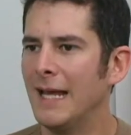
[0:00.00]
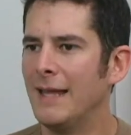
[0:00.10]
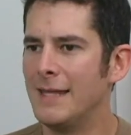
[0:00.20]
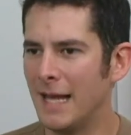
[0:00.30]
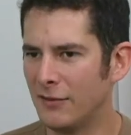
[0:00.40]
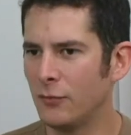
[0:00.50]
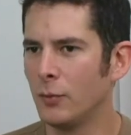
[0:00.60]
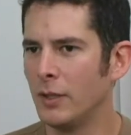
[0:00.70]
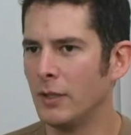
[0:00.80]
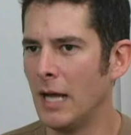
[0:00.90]
And that's
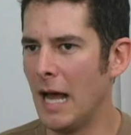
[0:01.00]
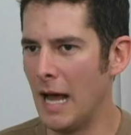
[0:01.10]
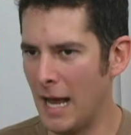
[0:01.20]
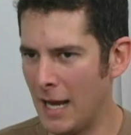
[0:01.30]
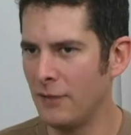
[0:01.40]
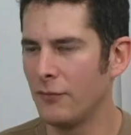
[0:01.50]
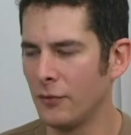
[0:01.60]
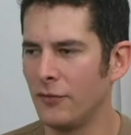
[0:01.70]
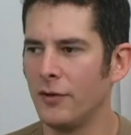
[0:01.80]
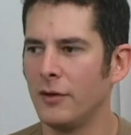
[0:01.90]
when I
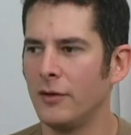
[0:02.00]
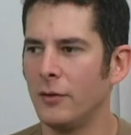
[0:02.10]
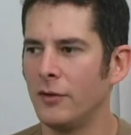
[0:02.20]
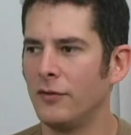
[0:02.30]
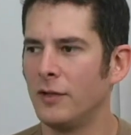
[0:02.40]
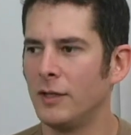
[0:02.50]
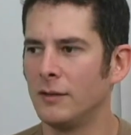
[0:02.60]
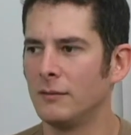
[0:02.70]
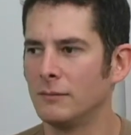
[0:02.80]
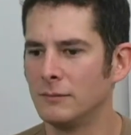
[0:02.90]
first started noticing